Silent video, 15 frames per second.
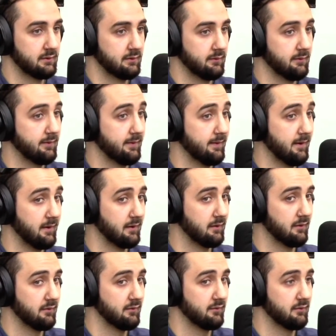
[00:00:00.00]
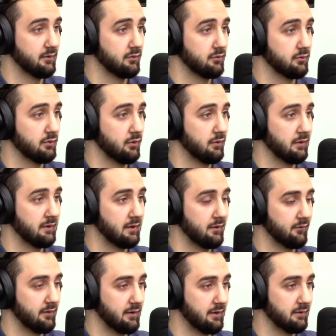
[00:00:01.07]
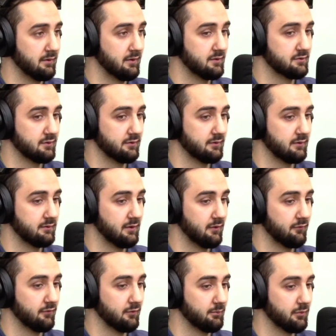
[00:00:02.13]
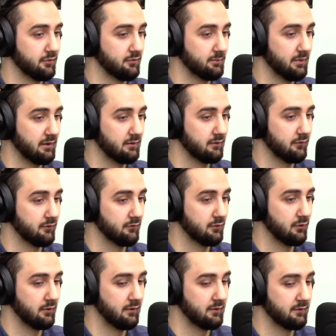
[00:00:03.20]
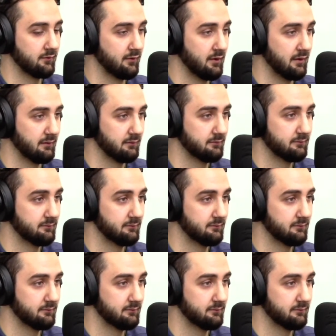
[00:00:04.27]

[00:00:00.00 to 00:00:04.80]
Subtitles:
thing. It's still going online. It's just a different perspective of going online.